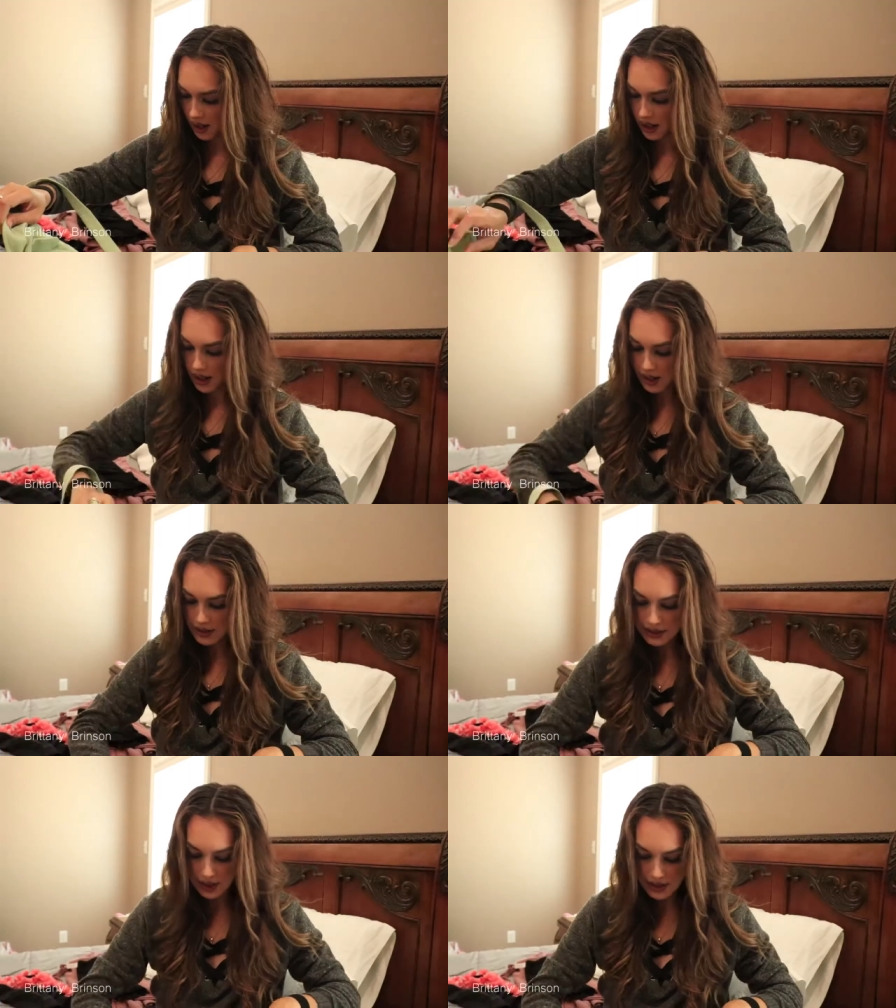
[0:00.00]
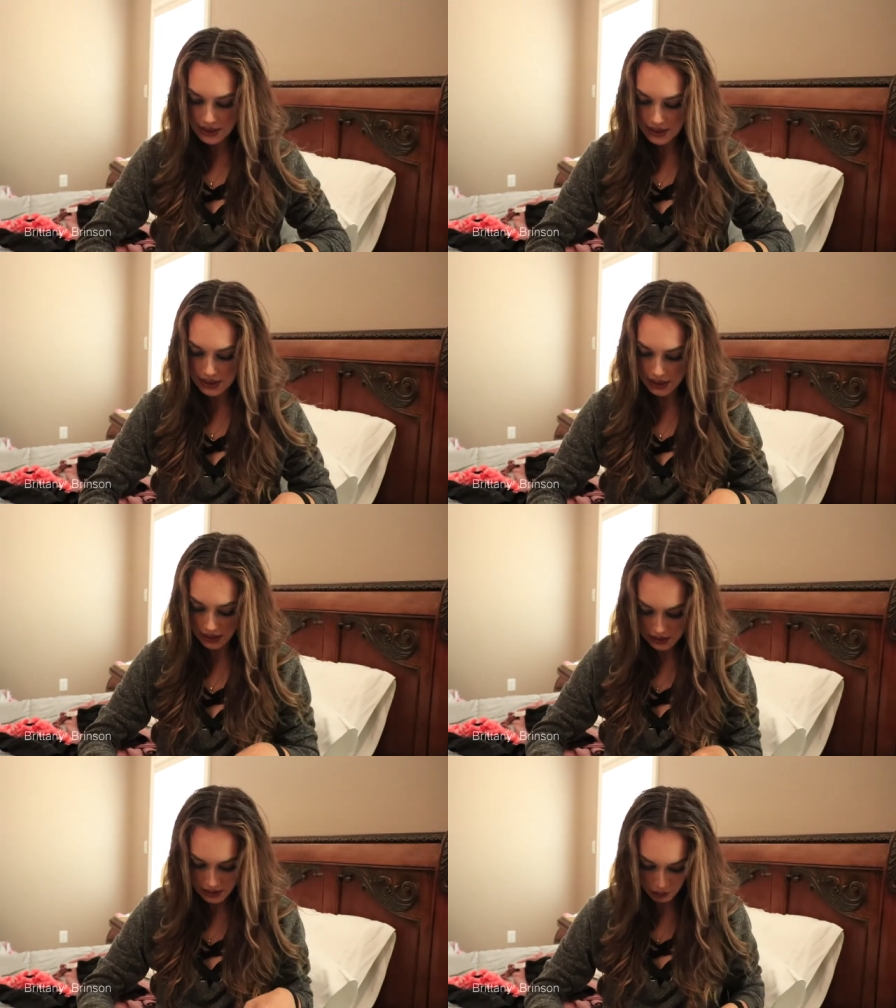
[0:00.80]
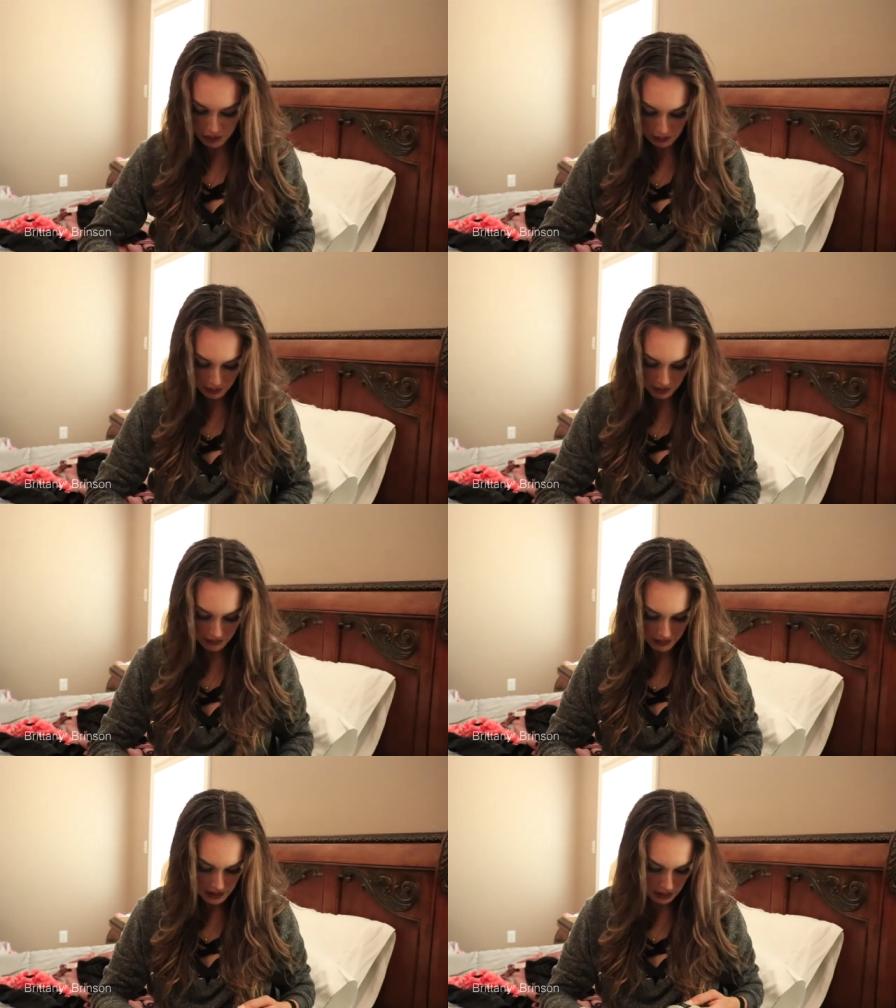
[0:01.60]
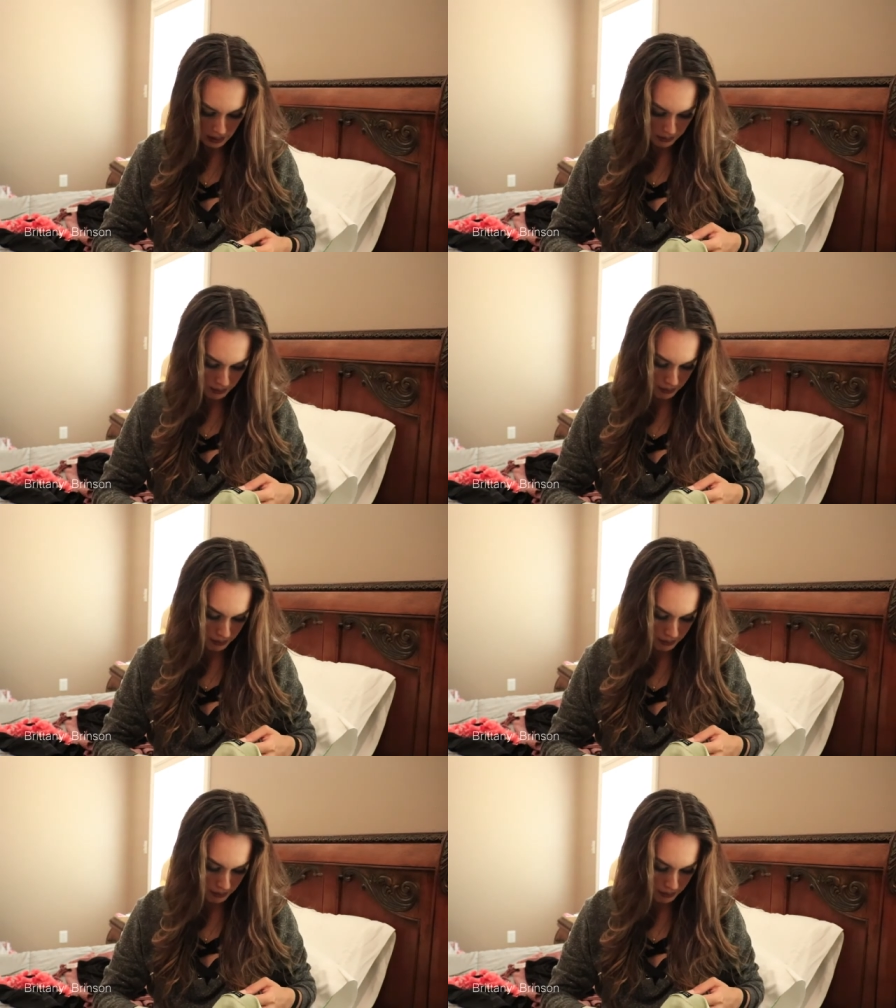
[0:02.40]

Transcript: I got a size 6, which I believe is their